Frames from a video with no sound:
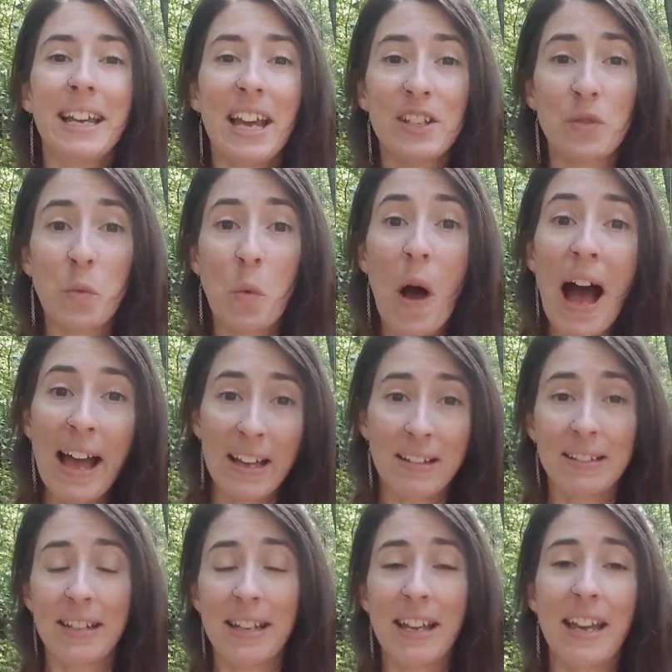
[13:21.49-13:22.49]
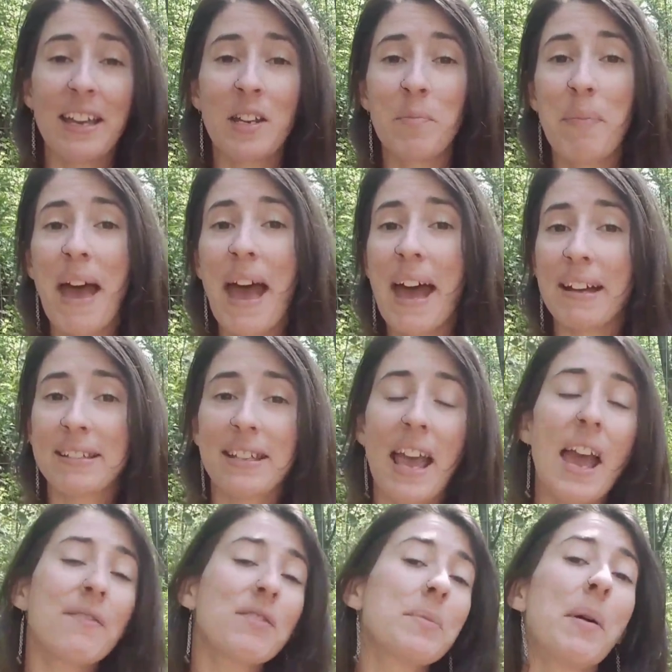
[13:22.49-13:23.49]
It's wild. It impacts
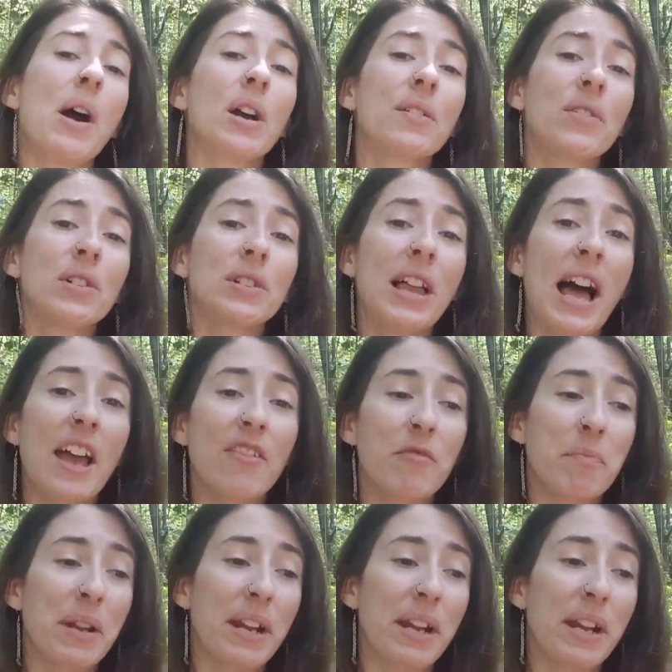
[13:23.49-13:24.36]
every part of your life,